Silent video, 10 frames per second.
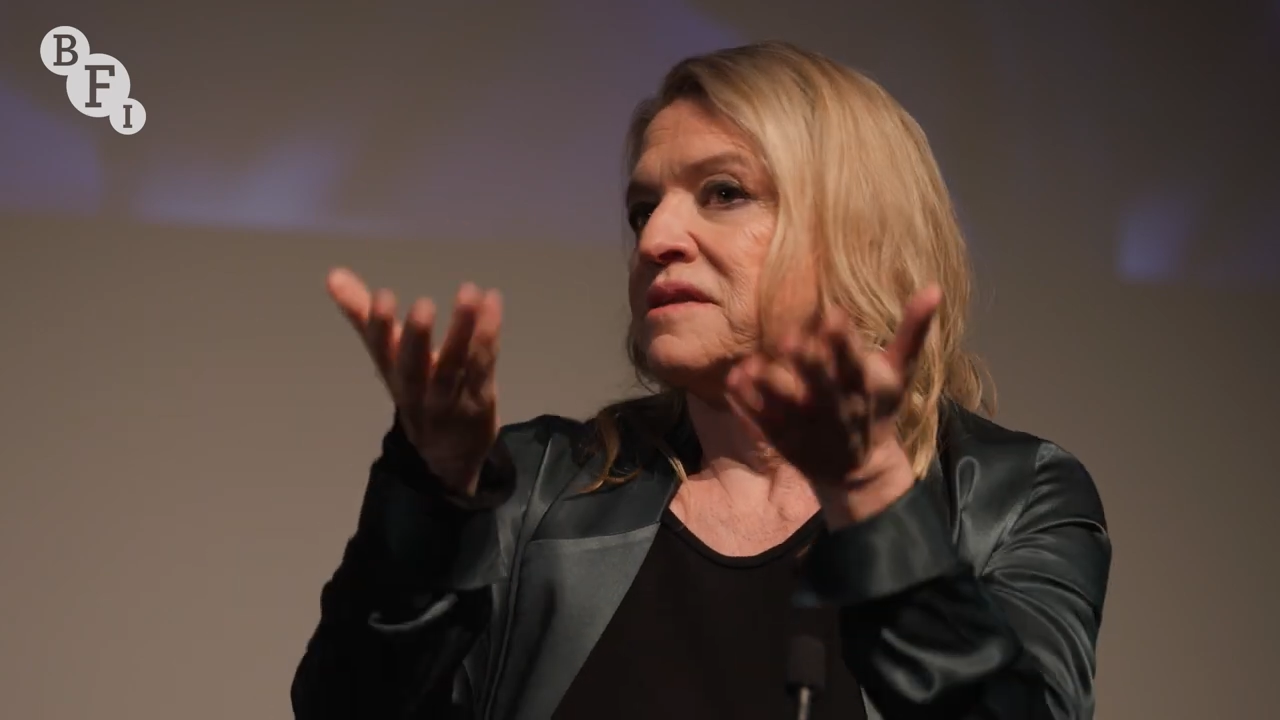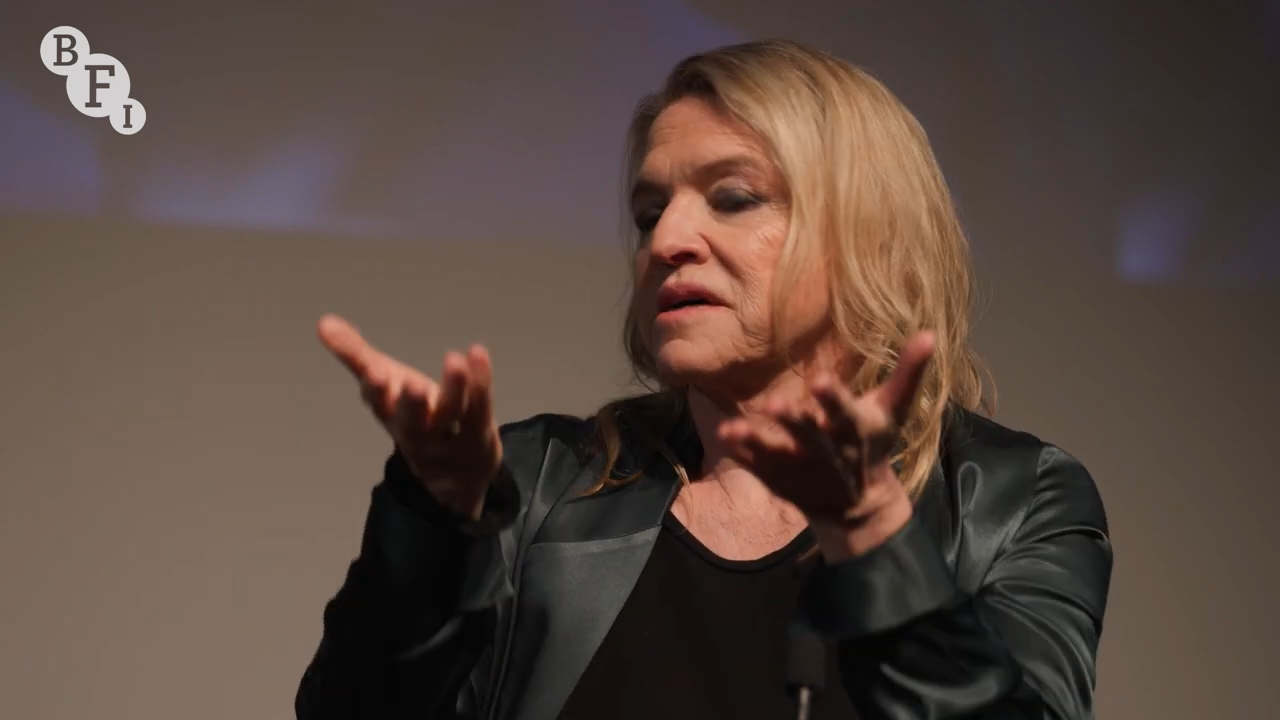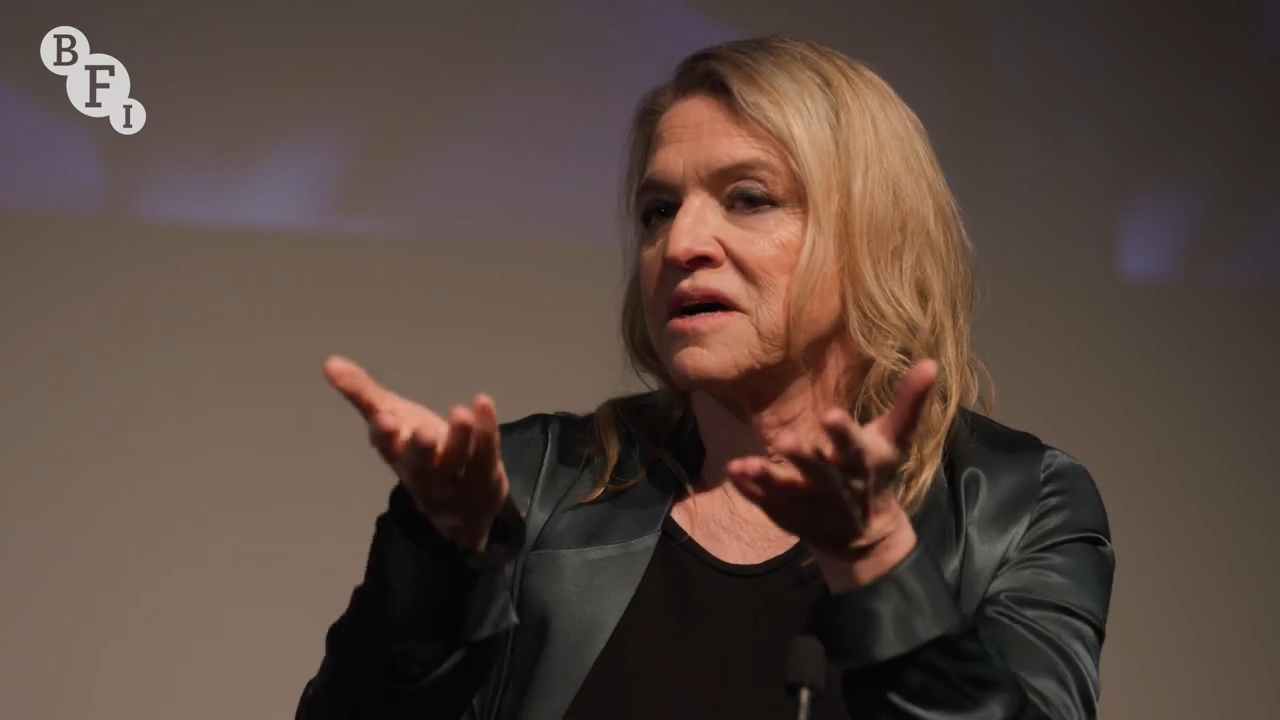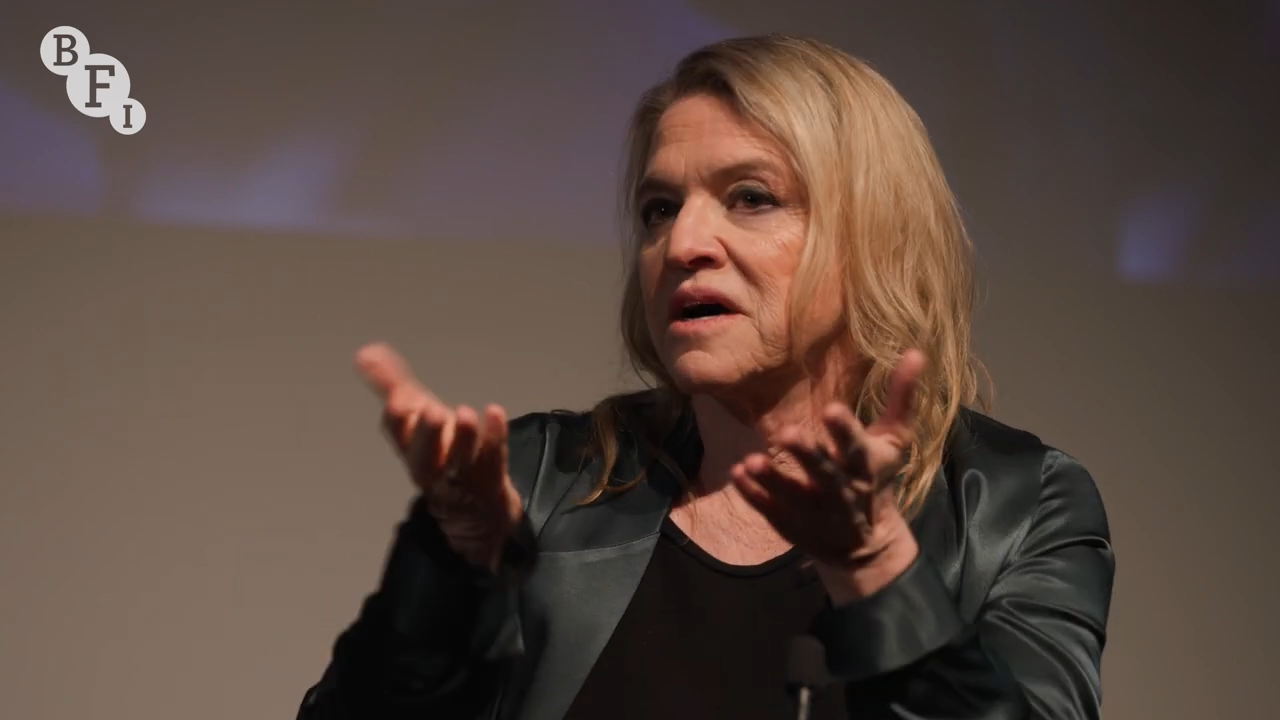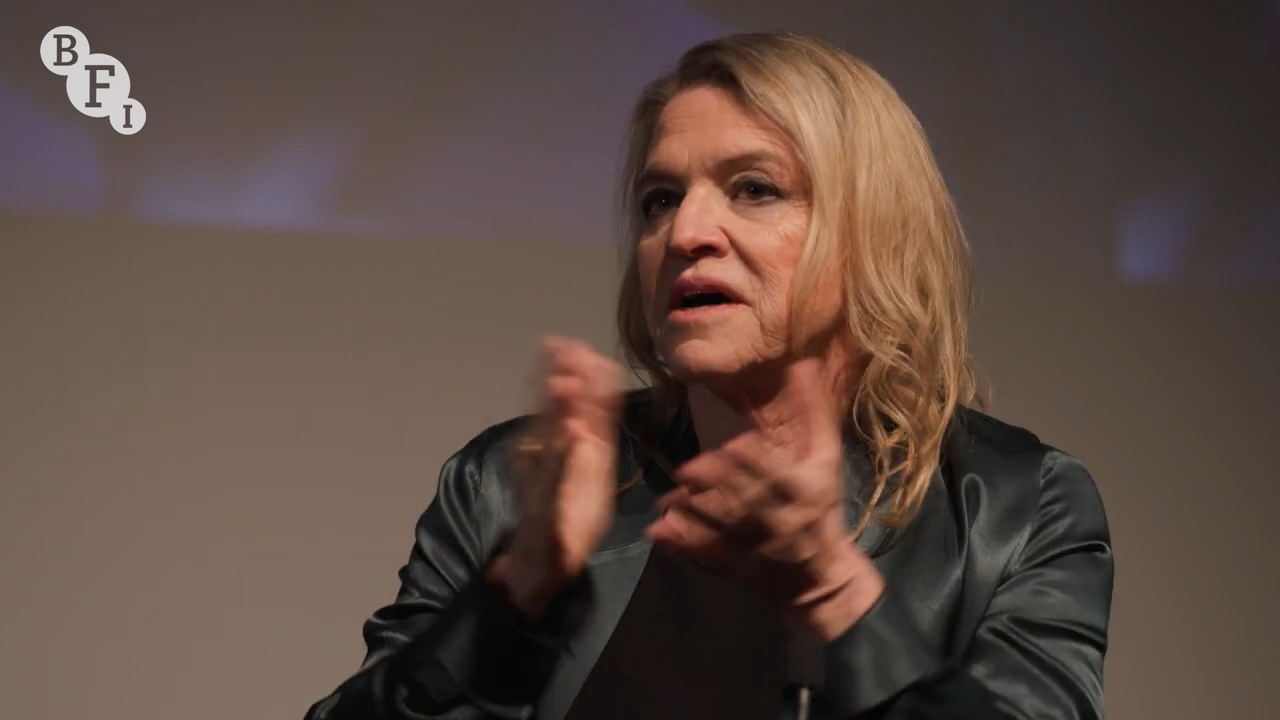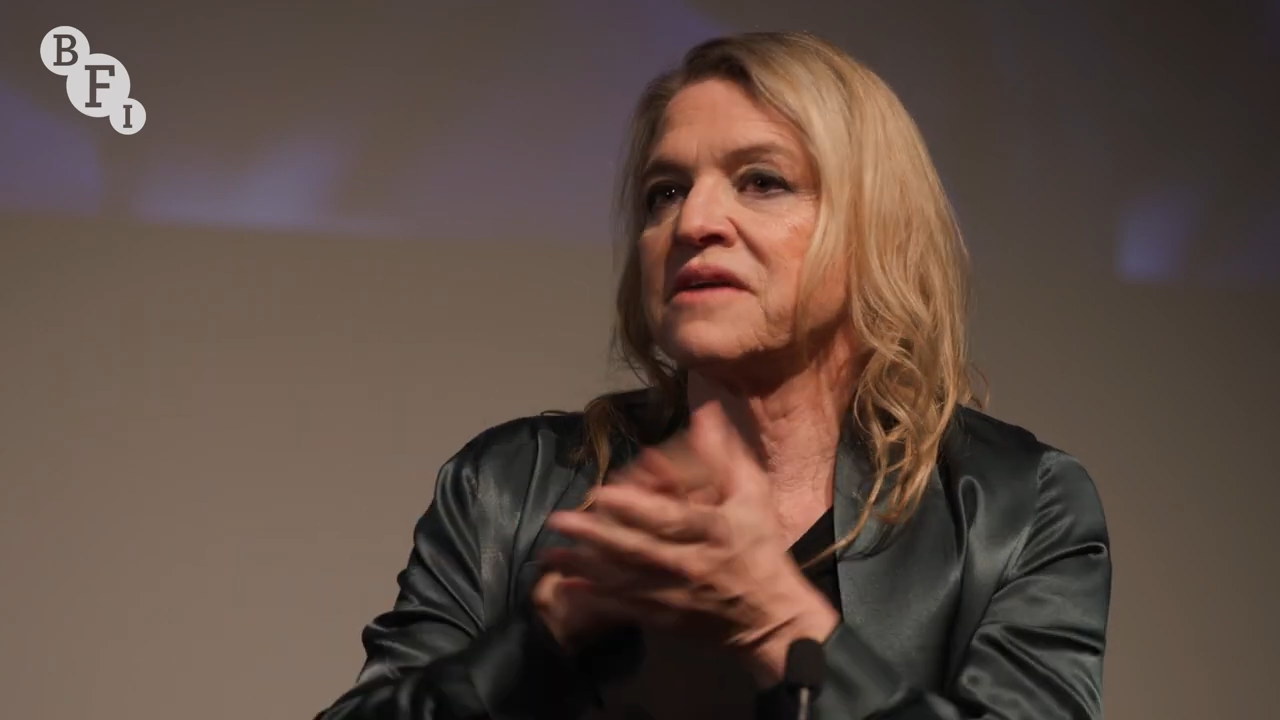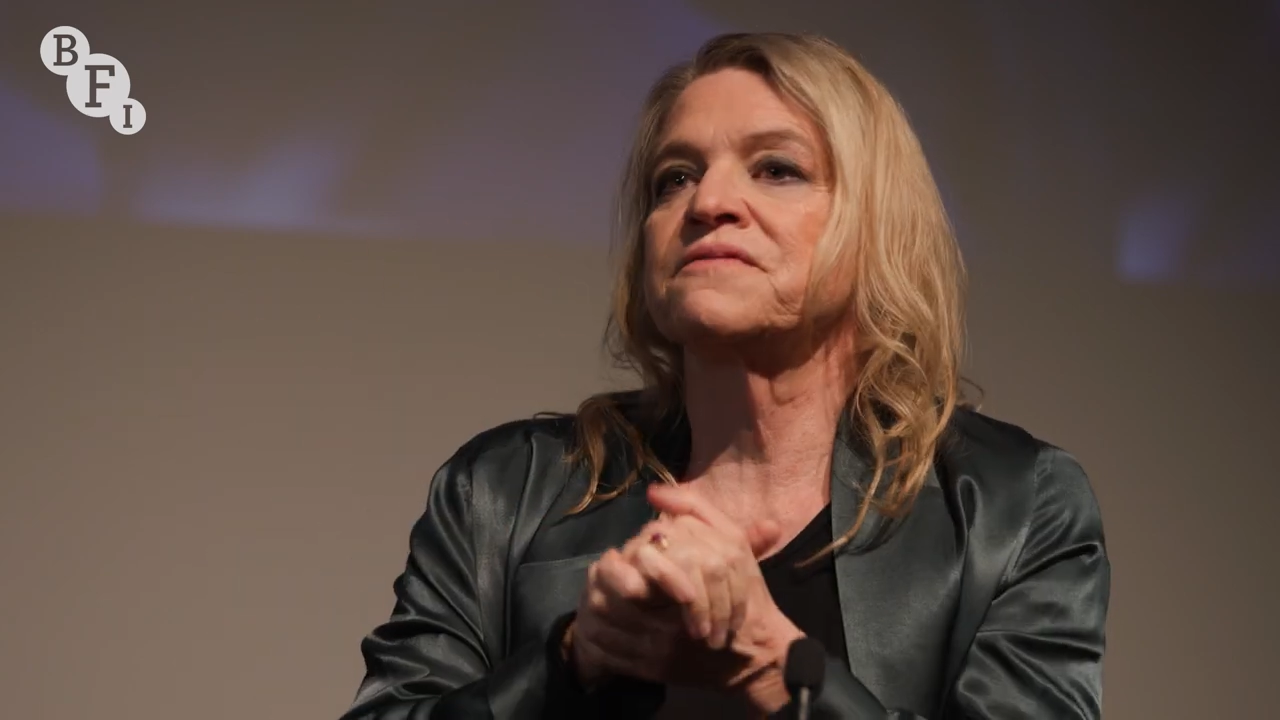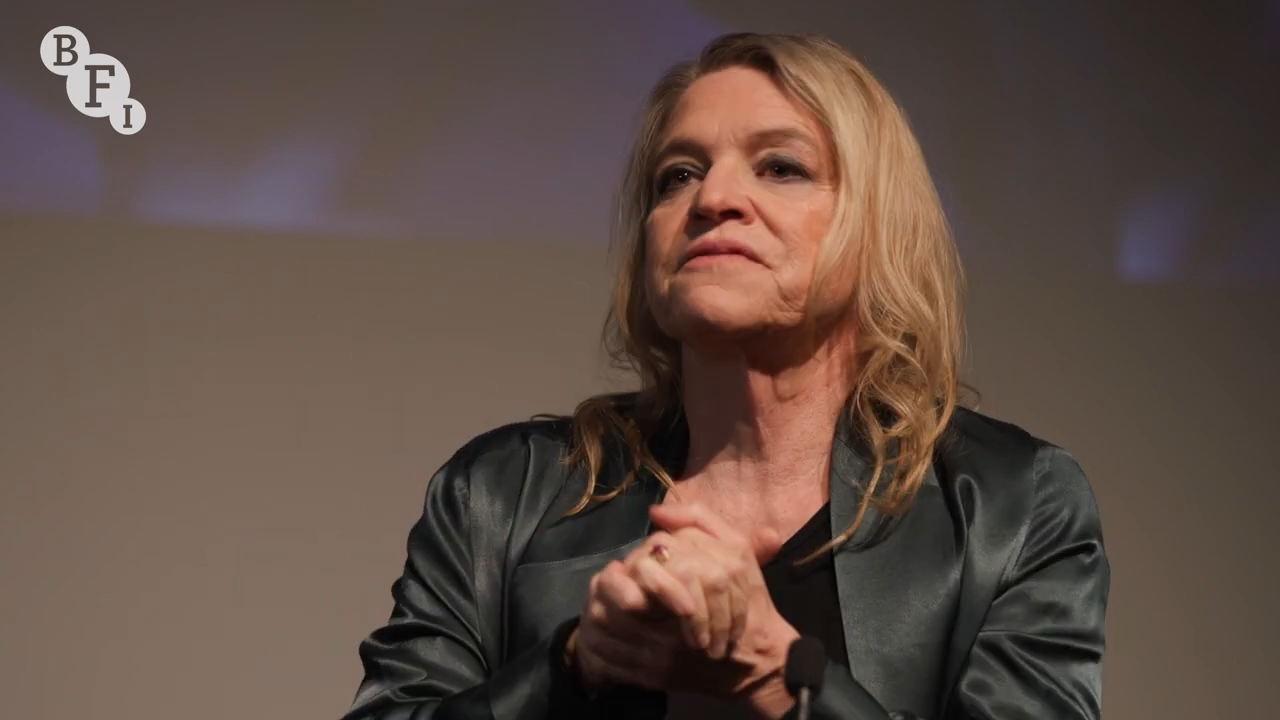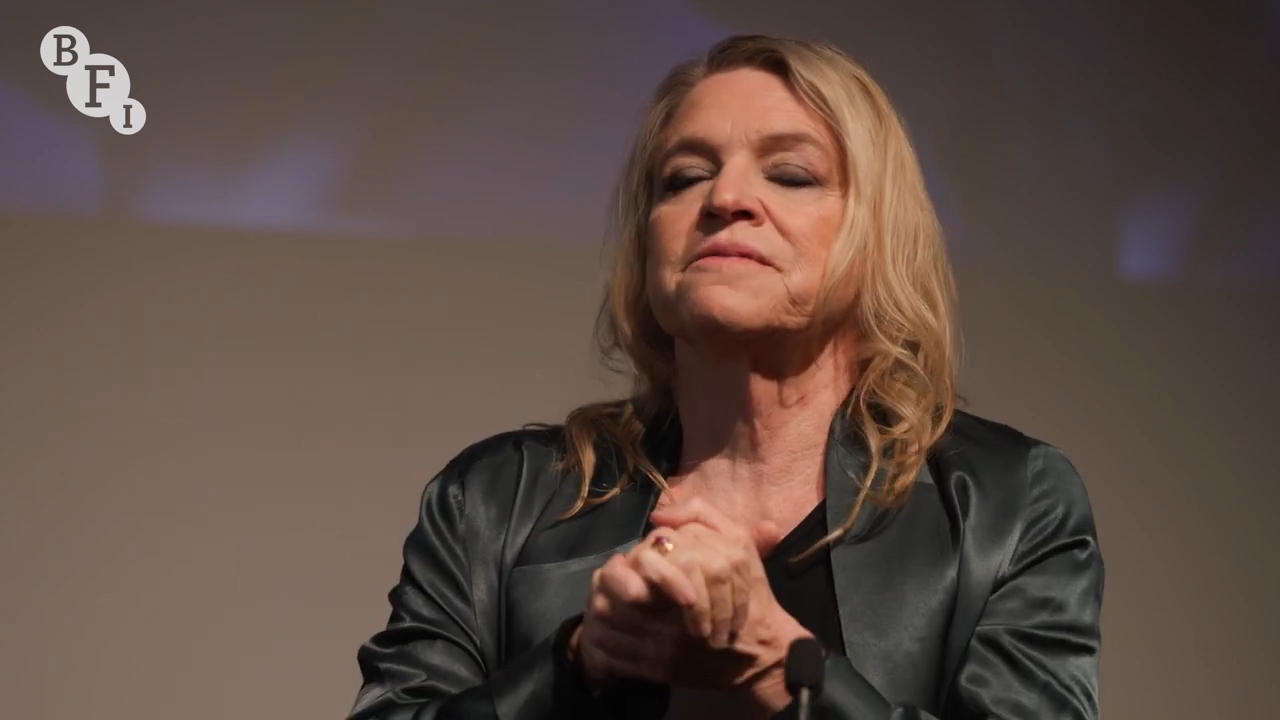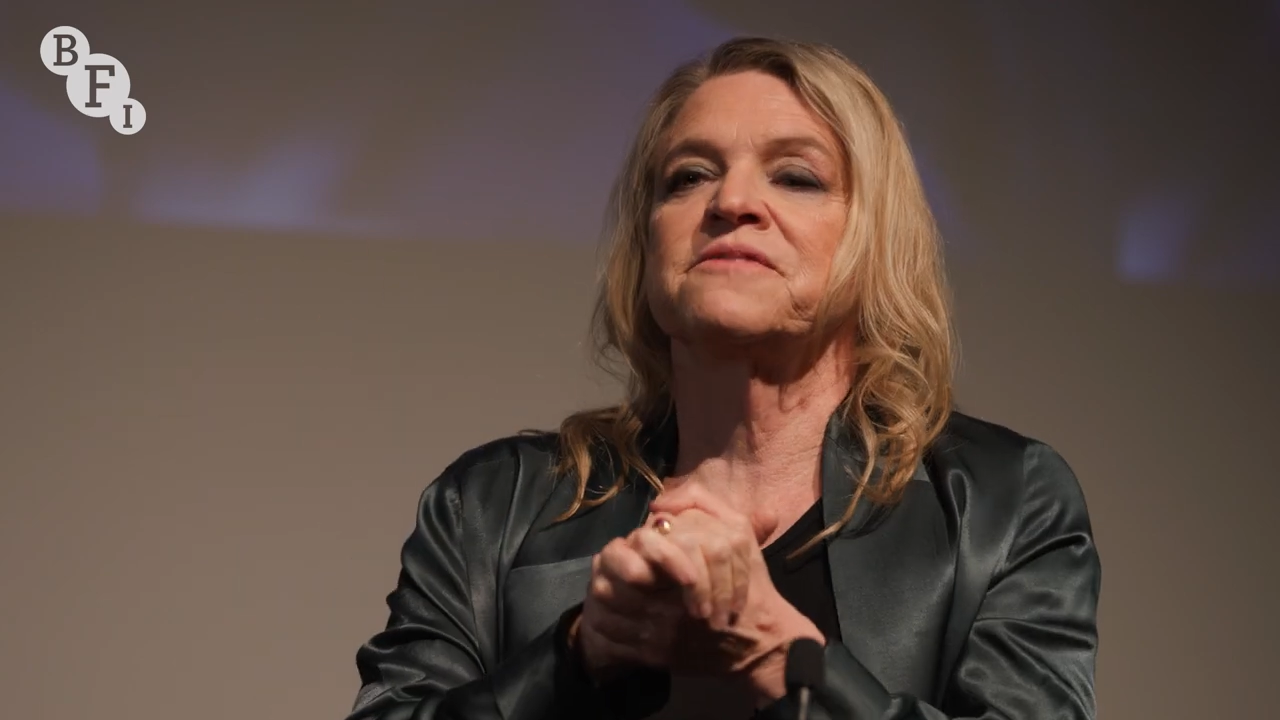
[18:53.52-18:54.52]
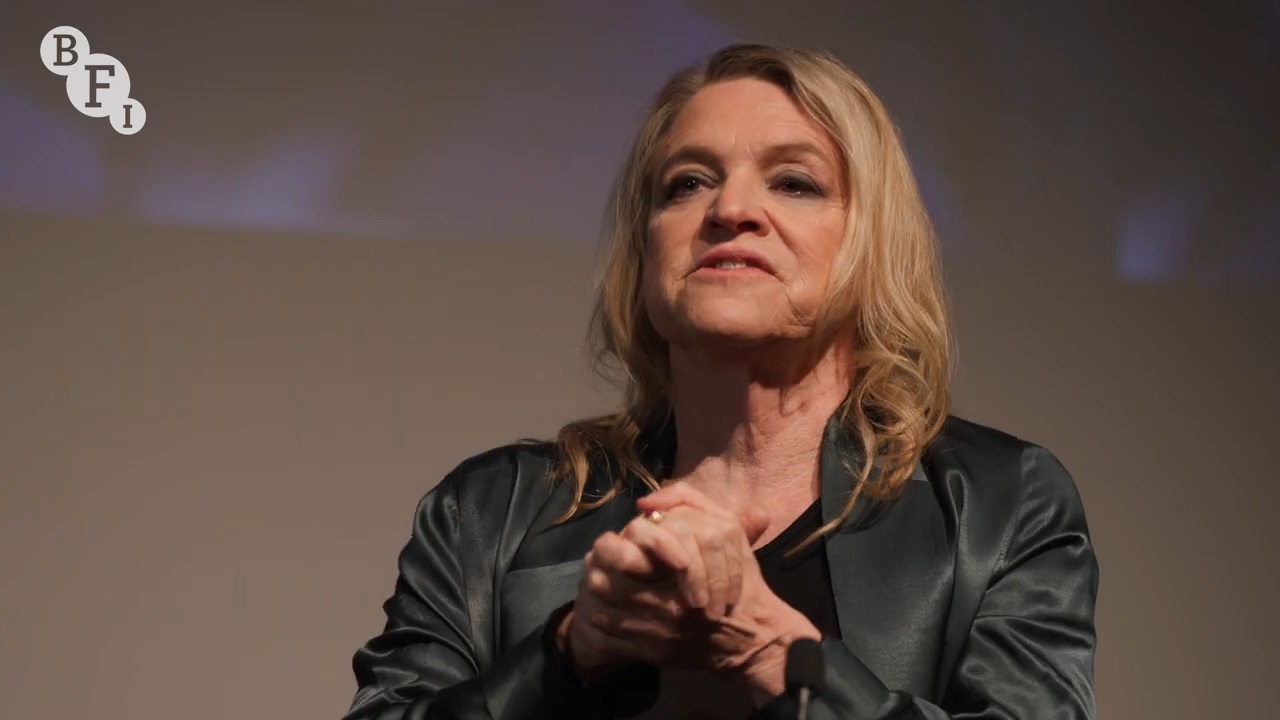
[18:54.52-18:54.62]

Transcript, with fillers: the Cannes Film